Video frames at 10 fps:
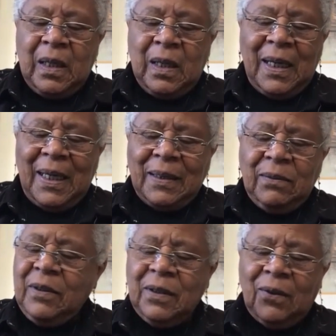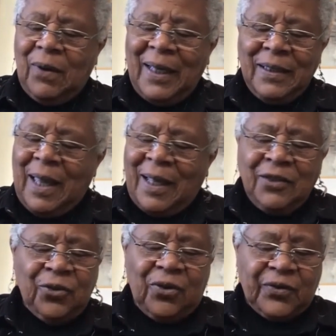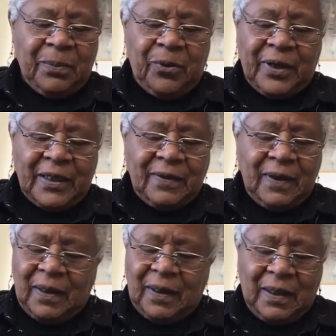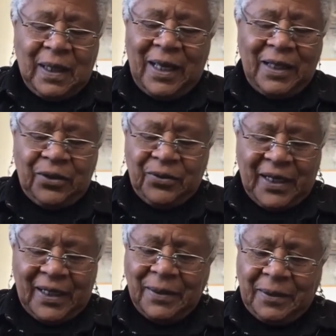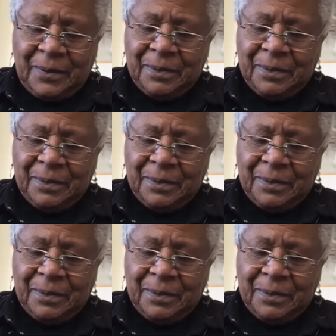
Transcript: And, you know, I, I drove them crazy. I know that.